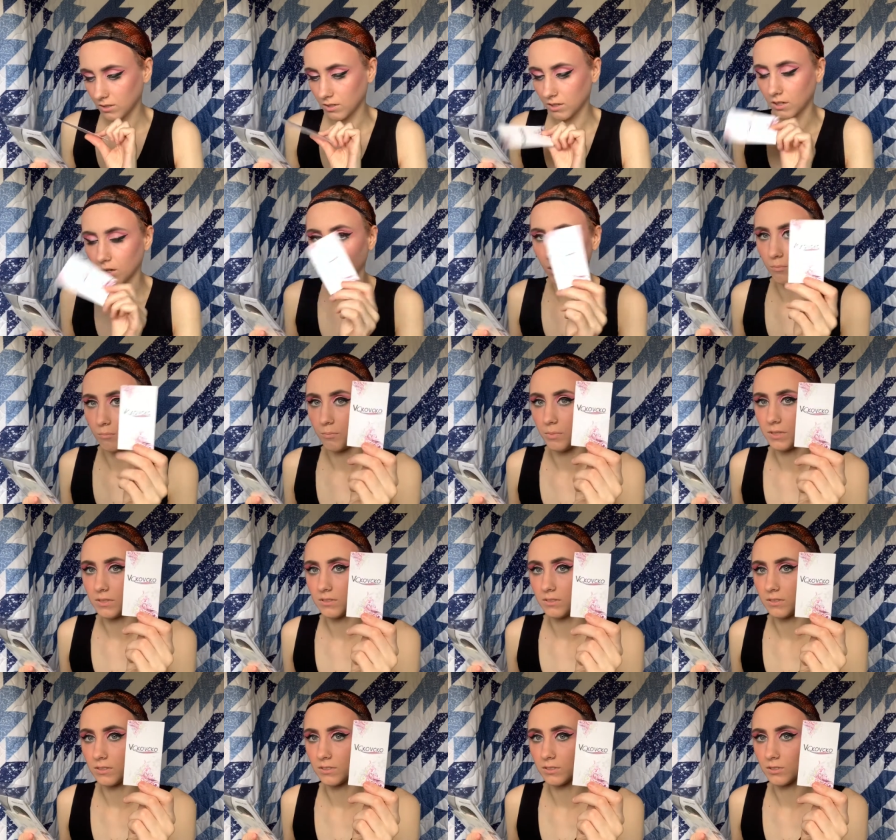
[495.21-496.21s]
A
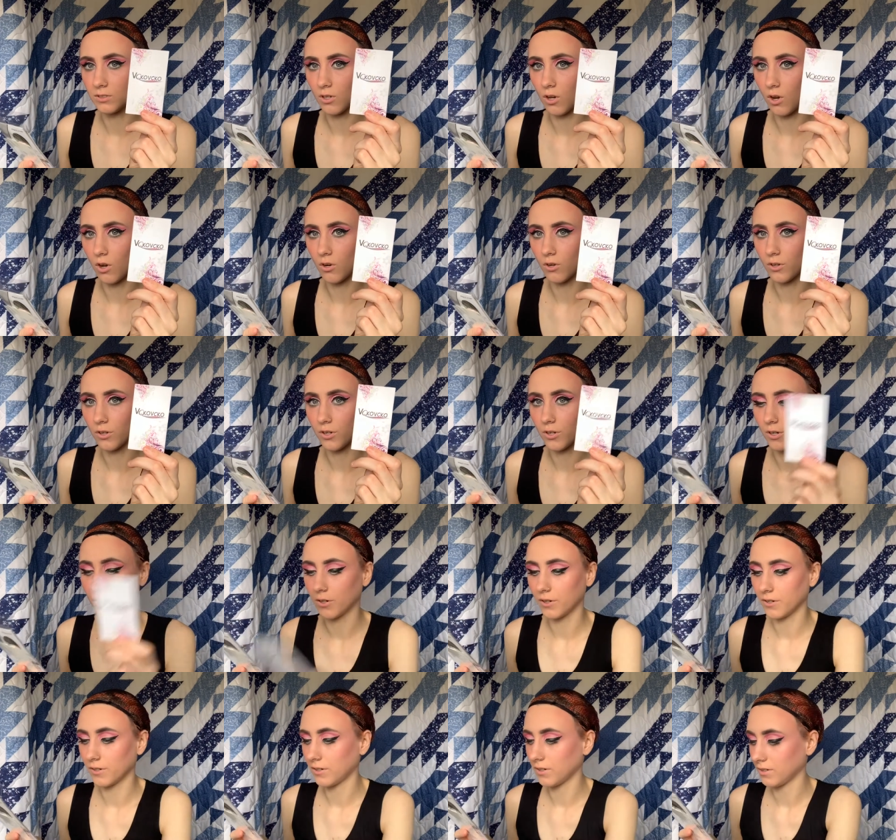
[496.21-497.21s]
business
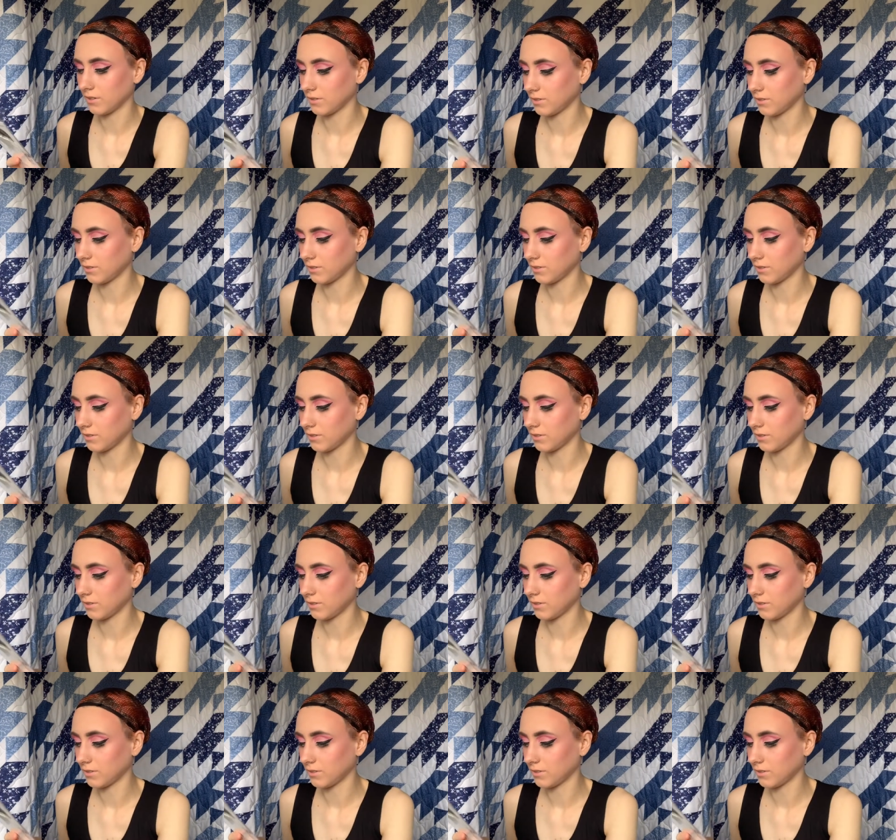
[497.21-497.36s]
card.